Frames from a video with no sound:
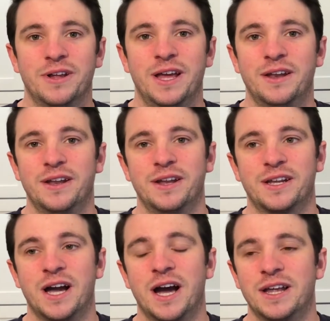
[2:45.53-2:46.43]
and
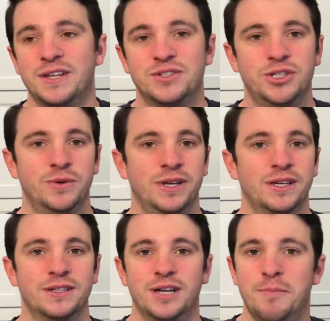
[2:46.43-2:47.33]
God is
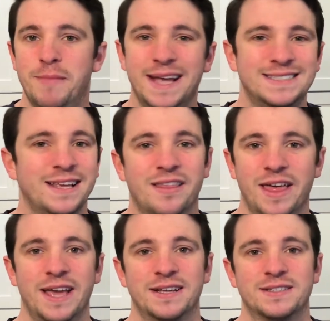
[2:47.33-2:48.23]
doing amazing
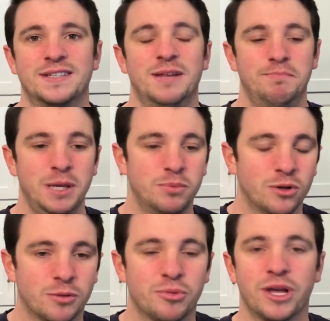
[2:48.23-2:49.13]
things, and people
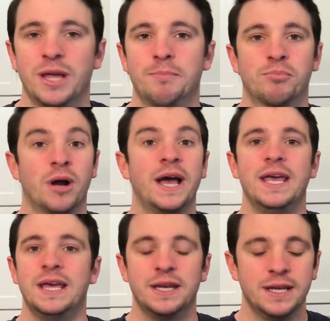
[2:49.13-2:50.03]
are brought
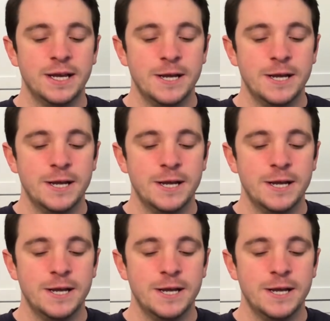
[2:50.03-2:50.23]
in.